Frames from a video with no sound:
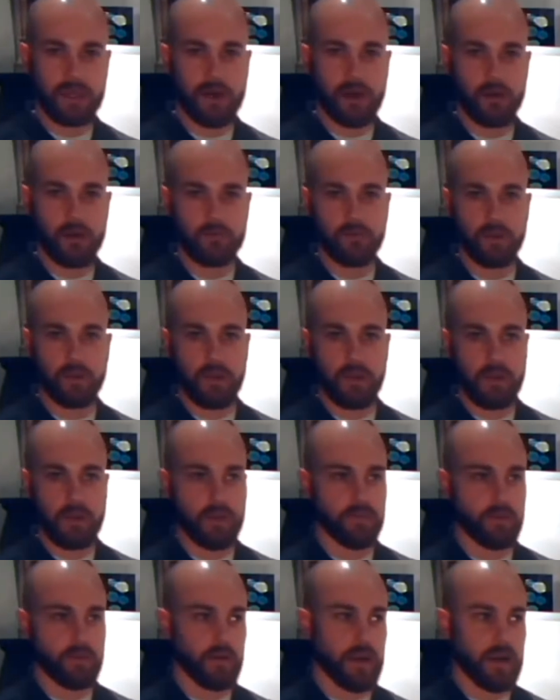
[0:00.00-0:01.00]
paid off
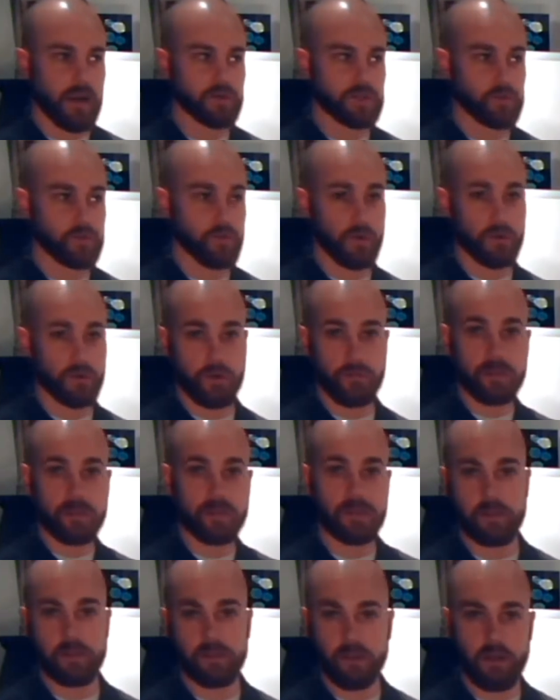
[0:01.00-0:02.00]
and their house is worth $1
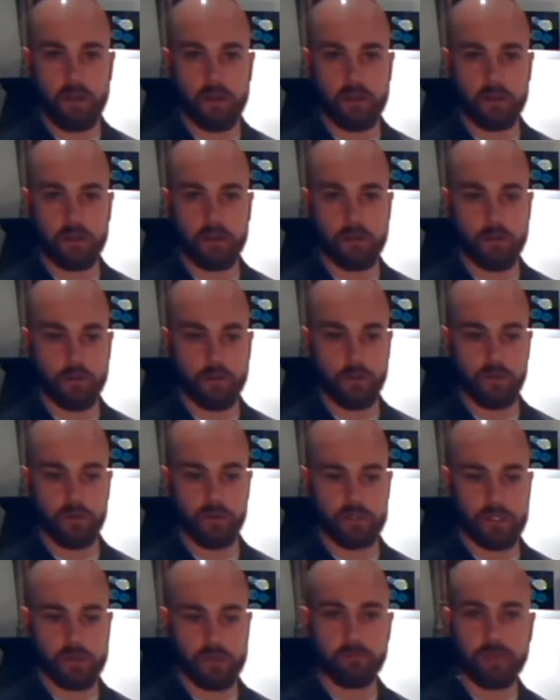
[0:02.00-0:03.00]
million, or
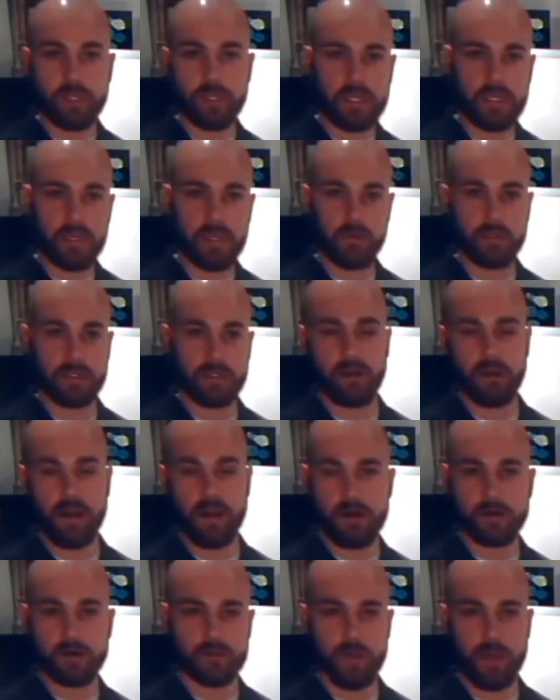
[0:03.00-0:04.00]
person B with their
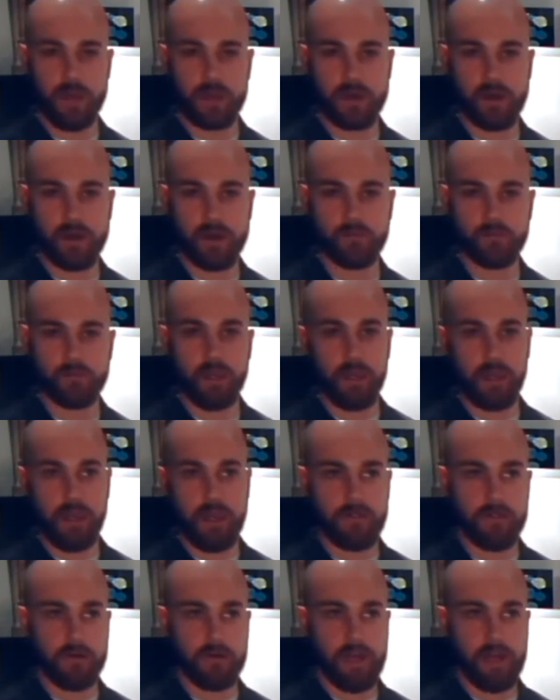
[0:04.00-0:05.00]
house paid off
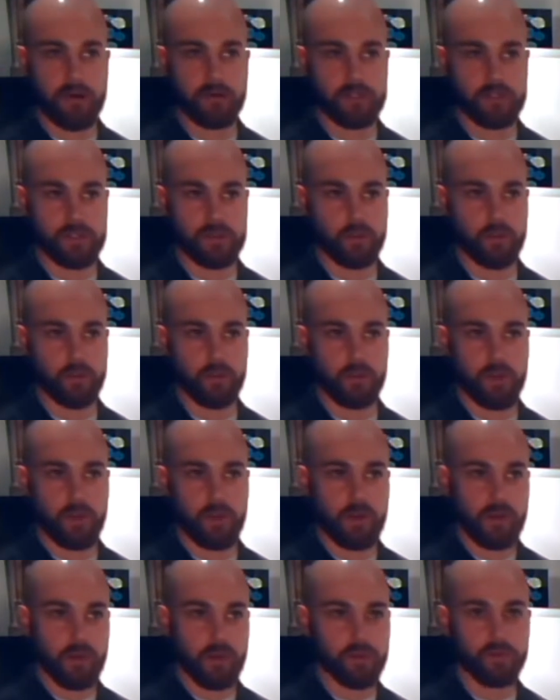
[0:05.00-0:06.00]
and their house is worth
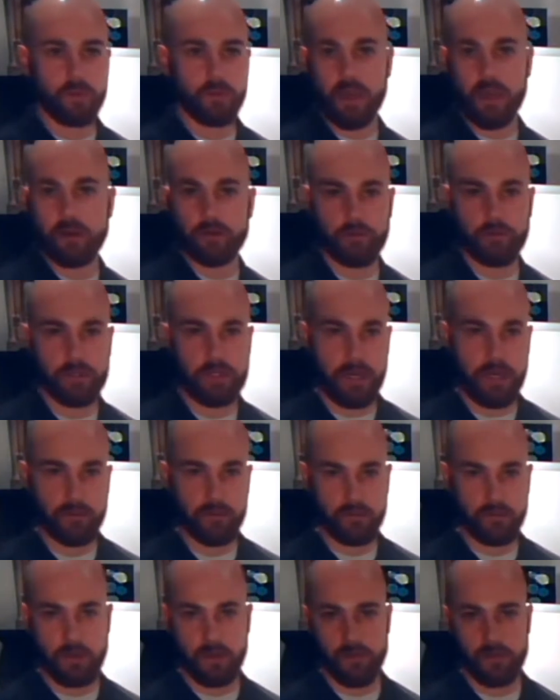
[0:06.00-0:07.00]

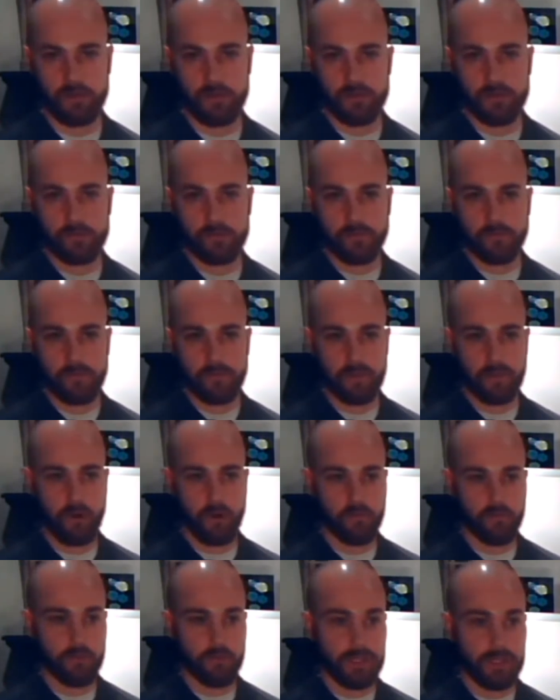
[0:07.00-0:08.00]
$300,000. You
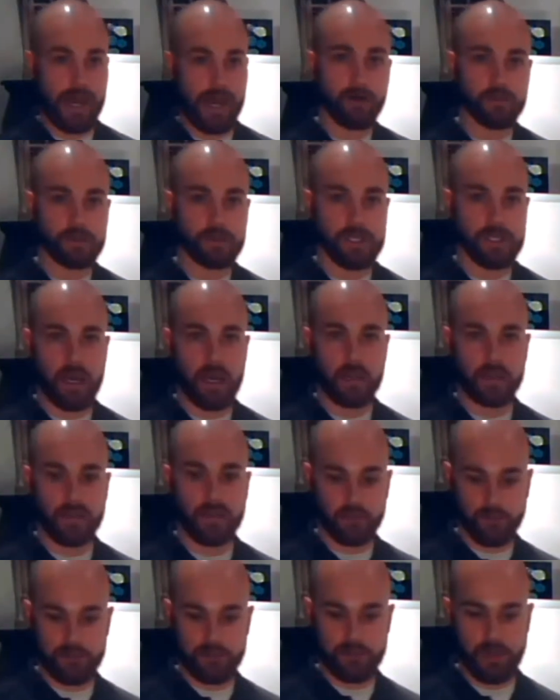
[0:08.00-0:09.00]
know, from the outside,
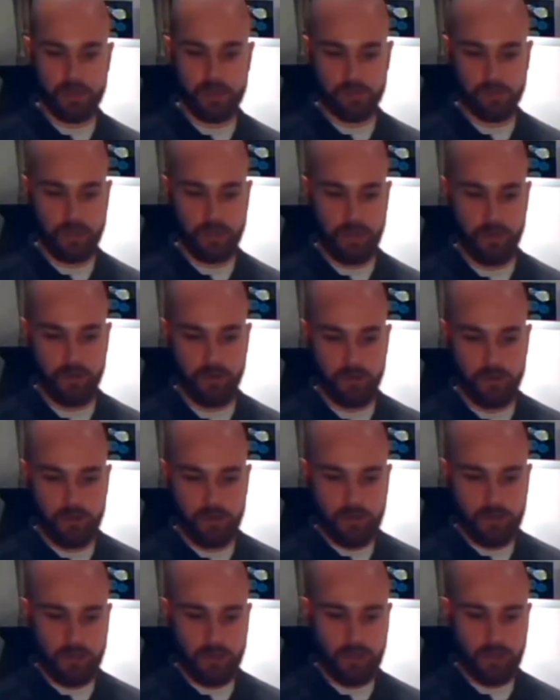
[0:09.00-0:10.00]
like we talked about
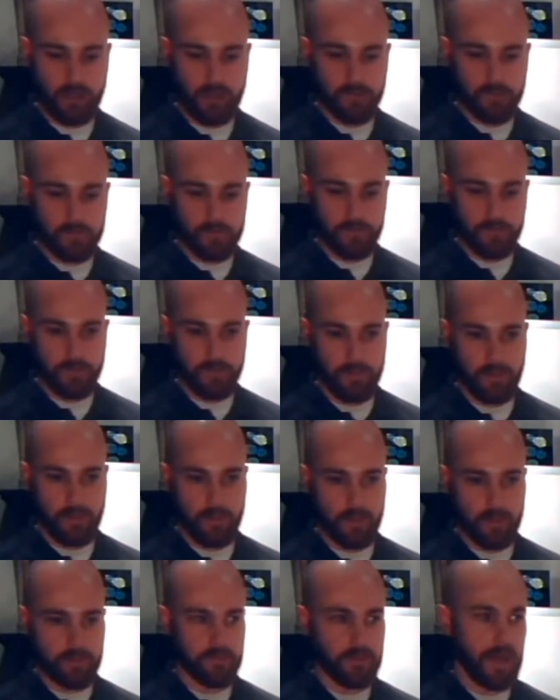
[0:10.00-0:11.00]

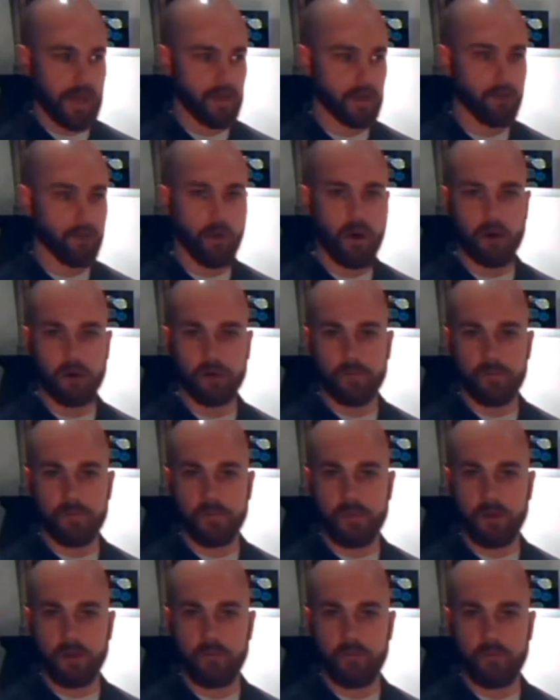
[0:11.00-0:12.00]
in that quote,
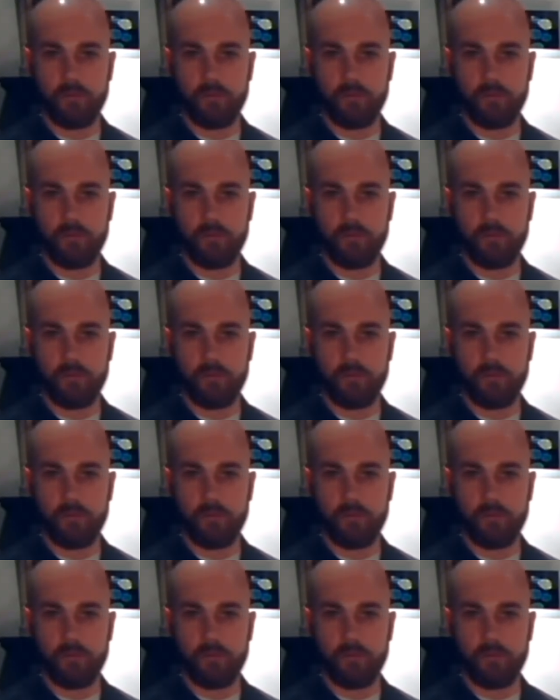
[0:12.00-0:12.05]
